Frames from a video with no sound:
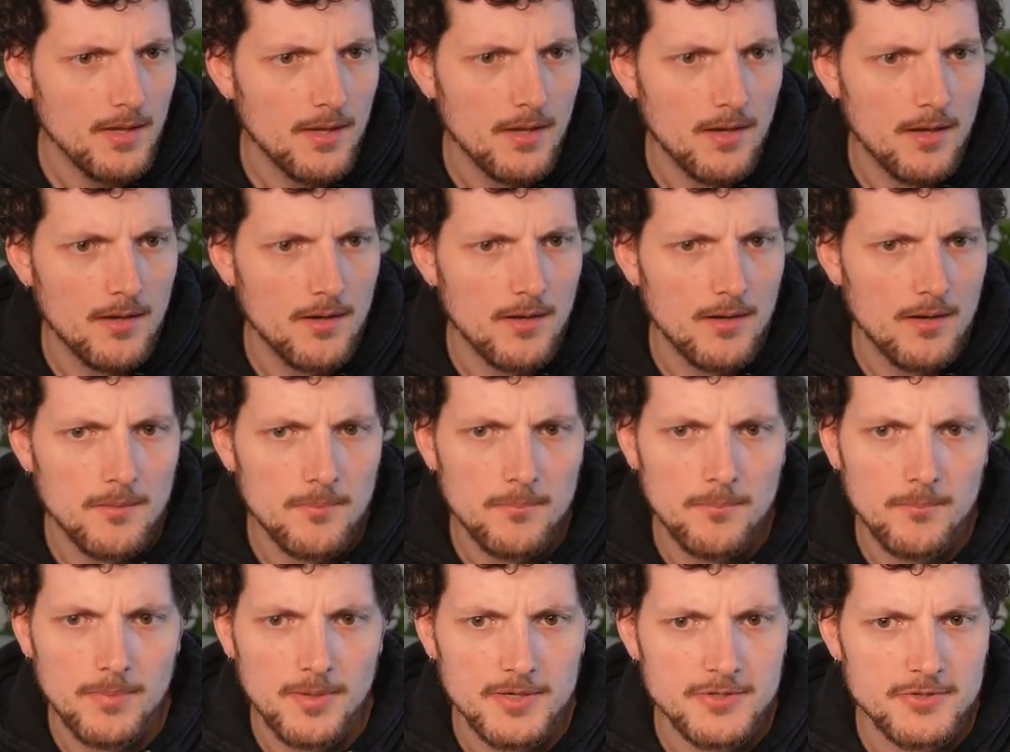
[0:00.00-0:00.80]

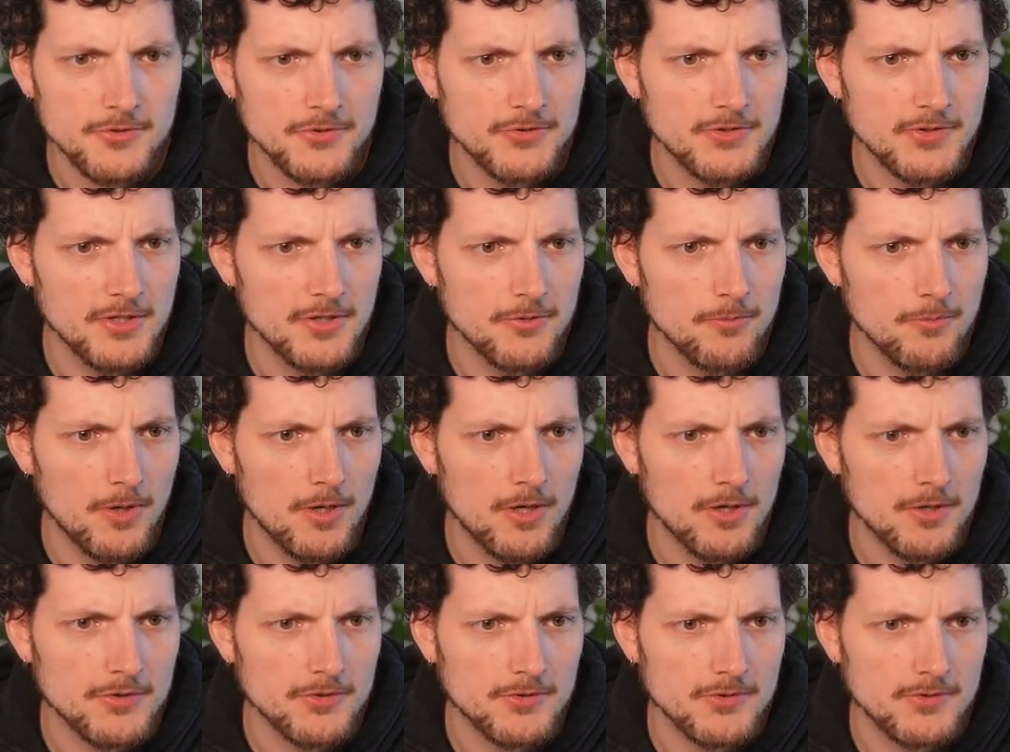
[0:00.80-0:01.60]
But you see it
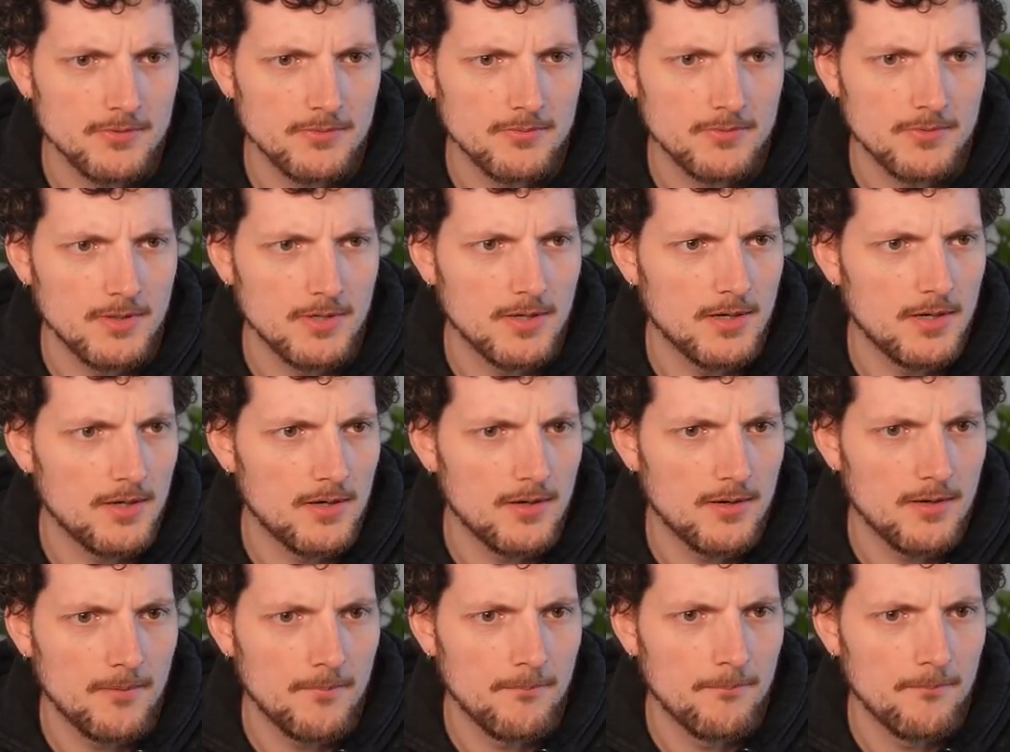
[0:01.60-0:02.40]
works.
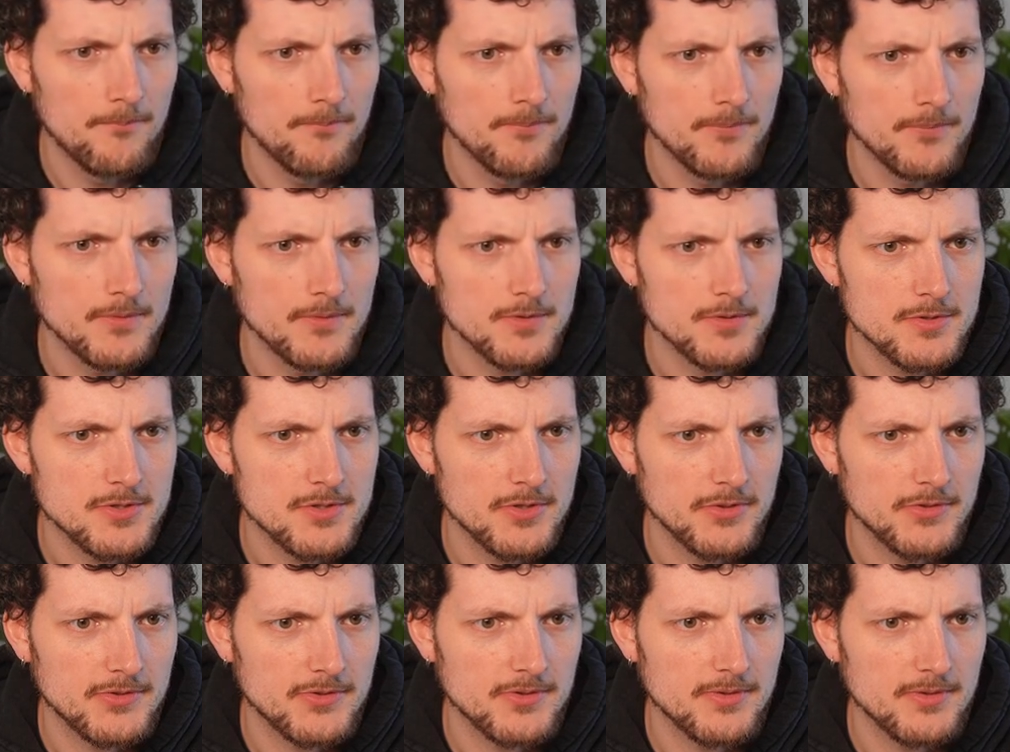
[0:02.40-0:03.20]

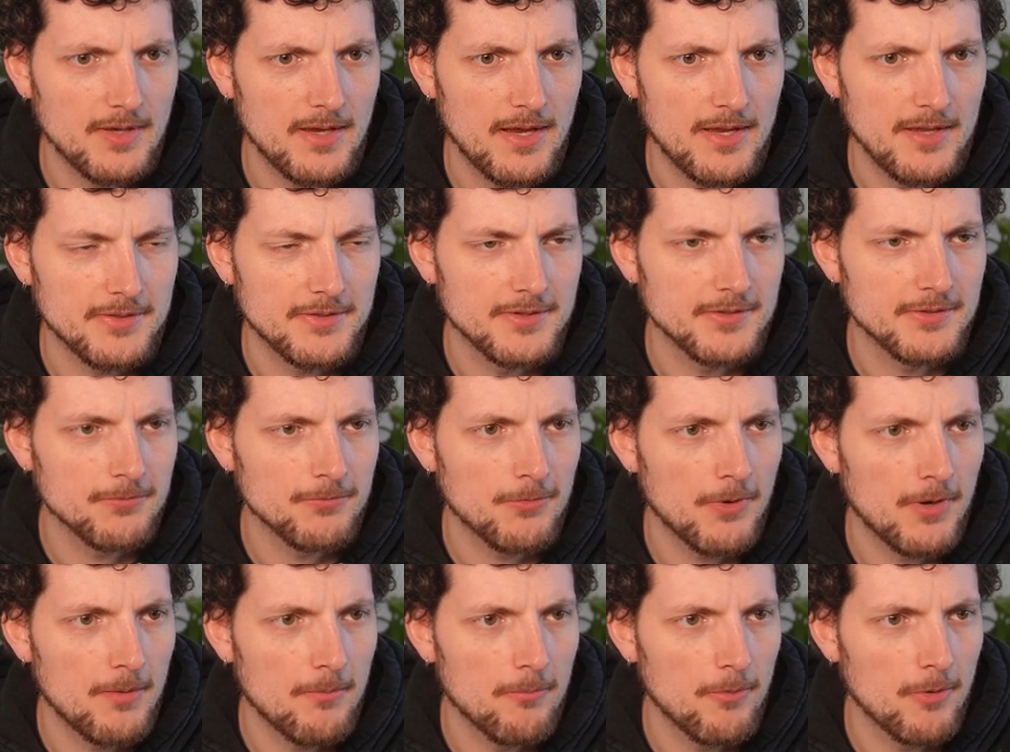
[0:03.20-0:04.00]
Just add this
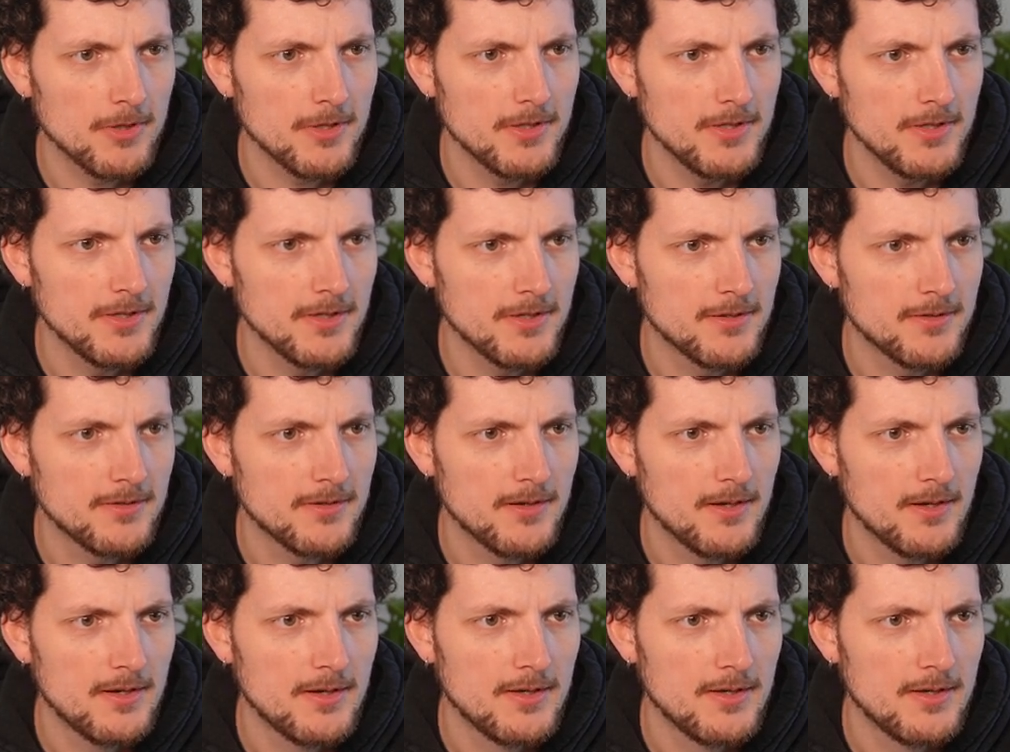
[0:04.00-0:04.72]
framework here.